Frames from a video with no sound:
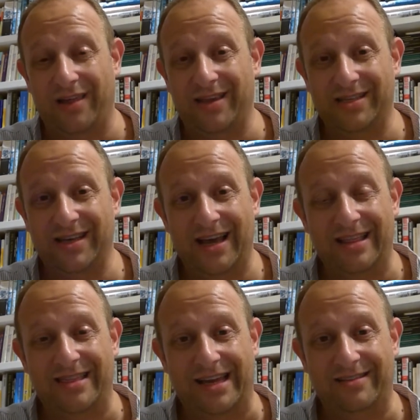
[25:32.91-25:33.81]
then this
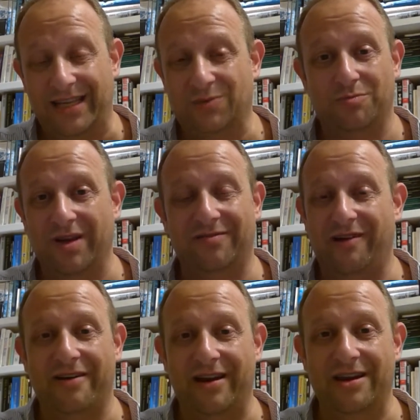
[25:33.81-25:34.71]
will be a very
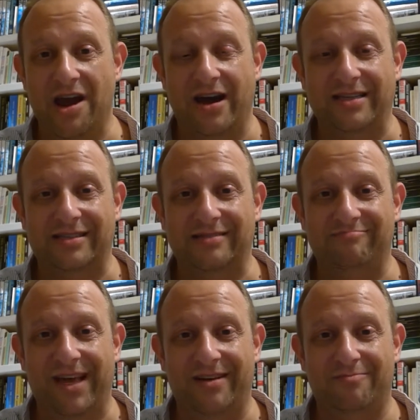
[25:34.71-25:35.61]
nice
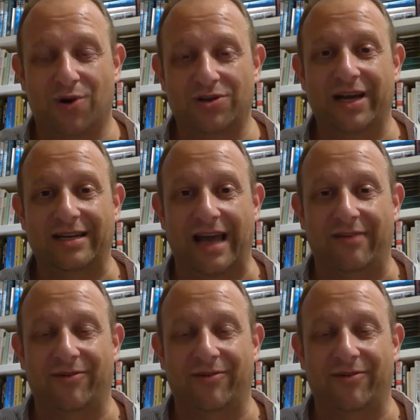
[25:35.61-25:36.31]
project to have on the go